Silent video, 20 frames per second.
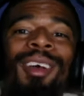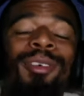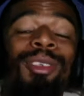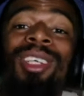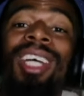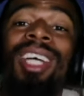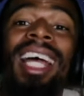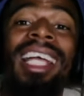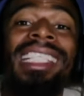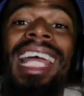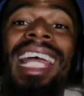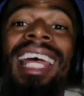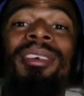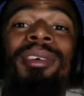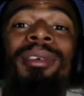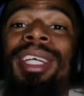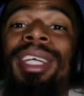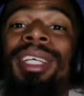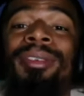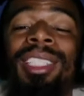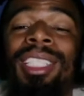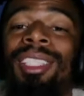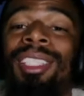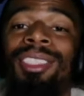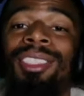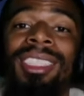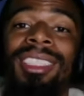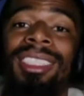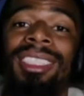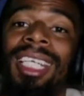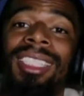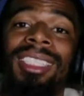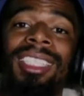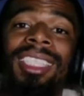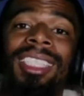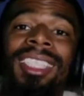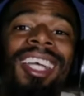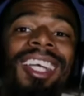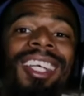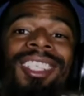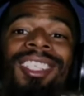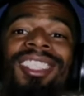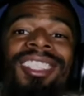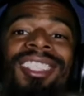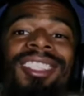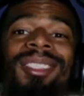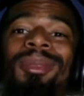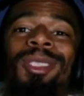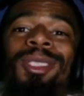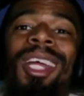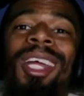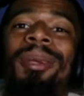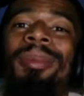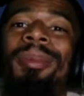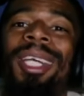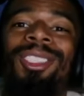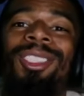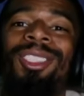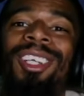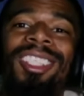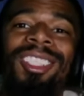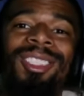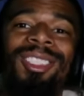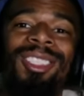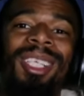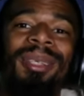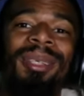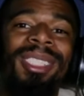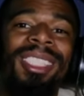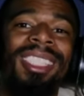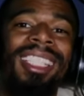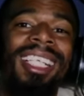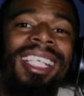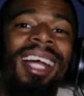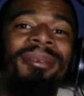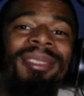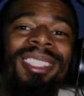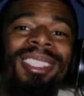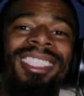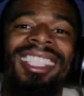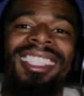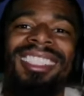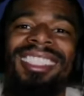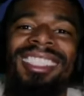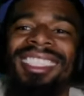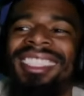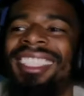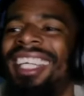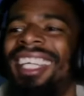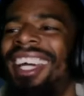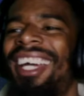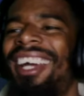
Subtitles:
If you guys have a favorite video suggestion, you can subscribe to Patreon or drop it in the comment section.